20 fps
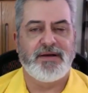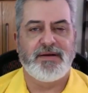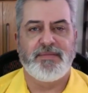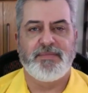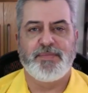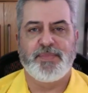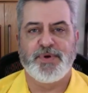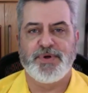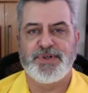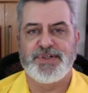
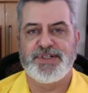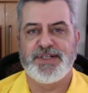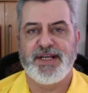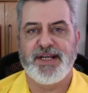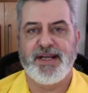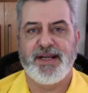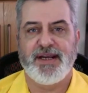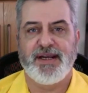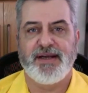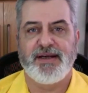per
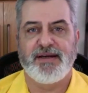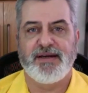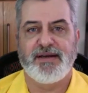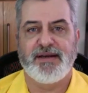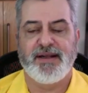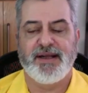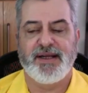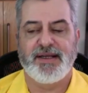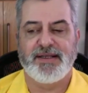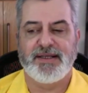se,
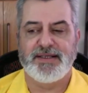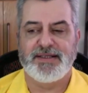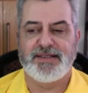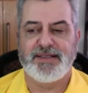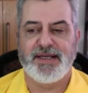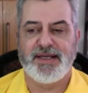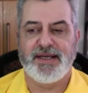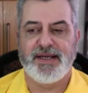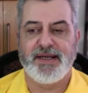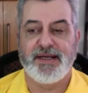like they
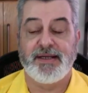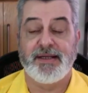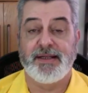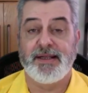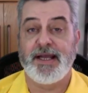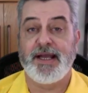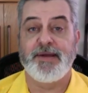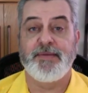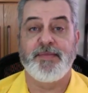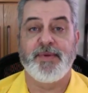say,
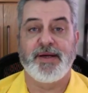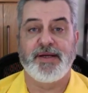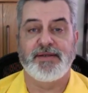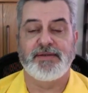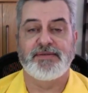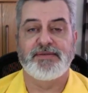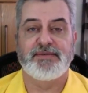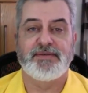enlightenment.